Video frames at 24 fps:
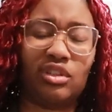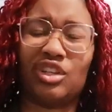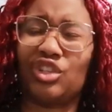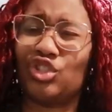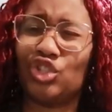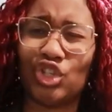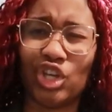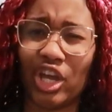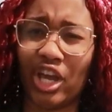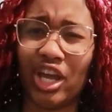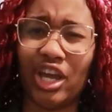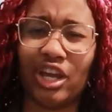A
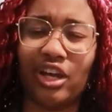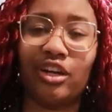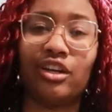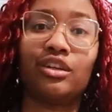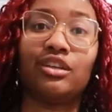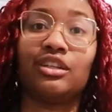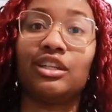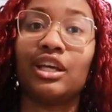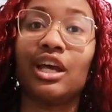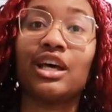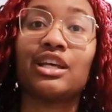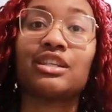
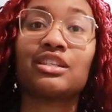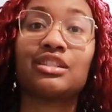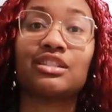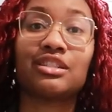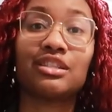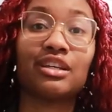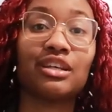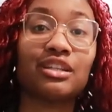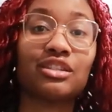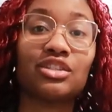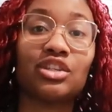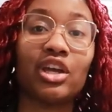chair,
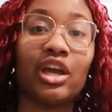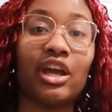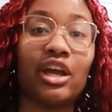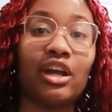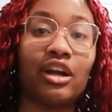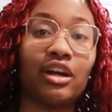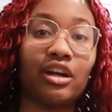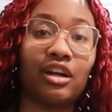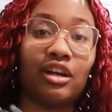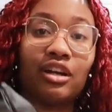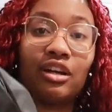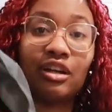yes, a
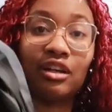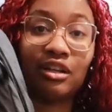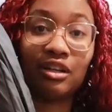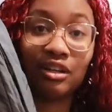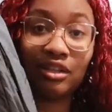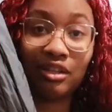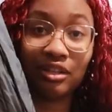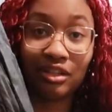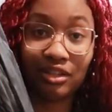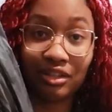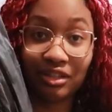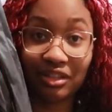chair
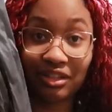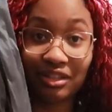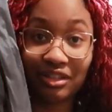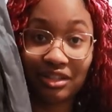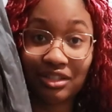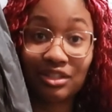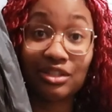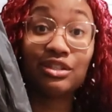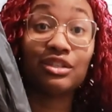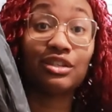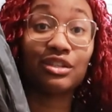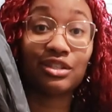
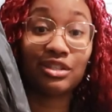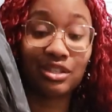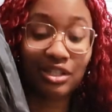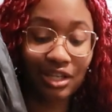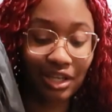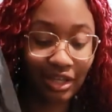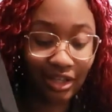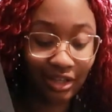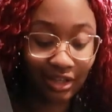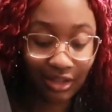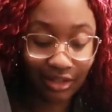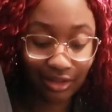to
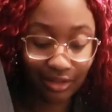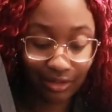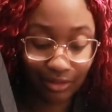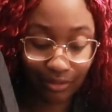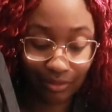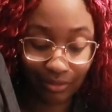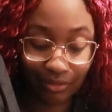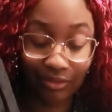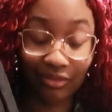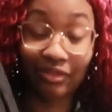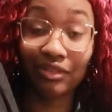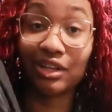sit
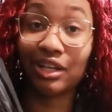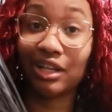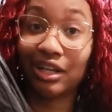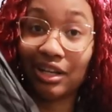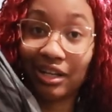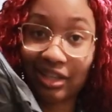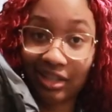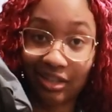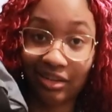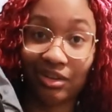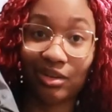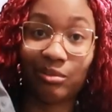when
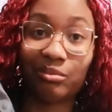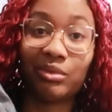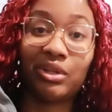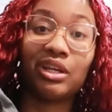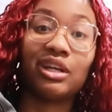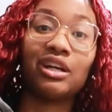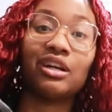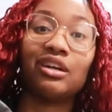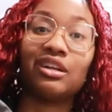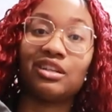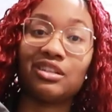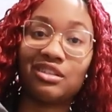I go up
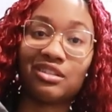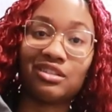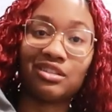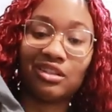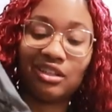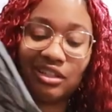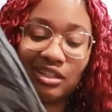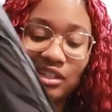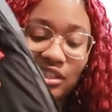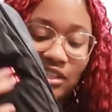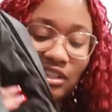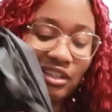there and
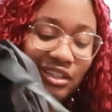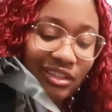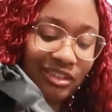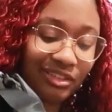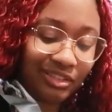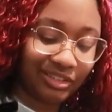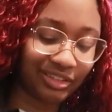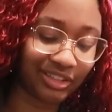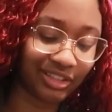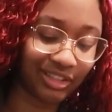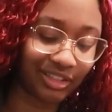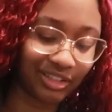start knitting
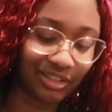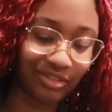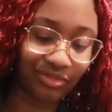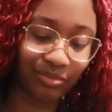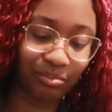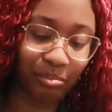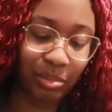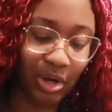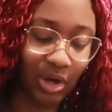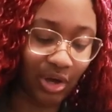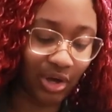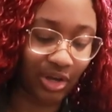and
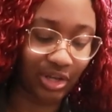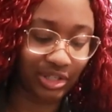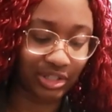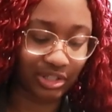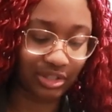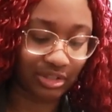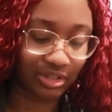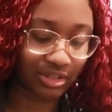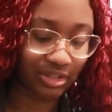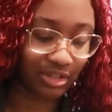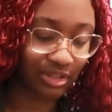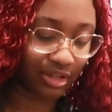
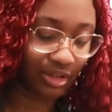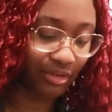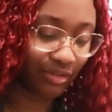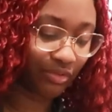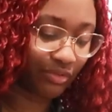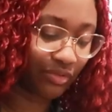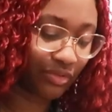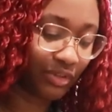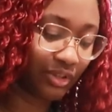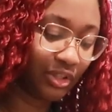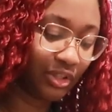pause and stuff,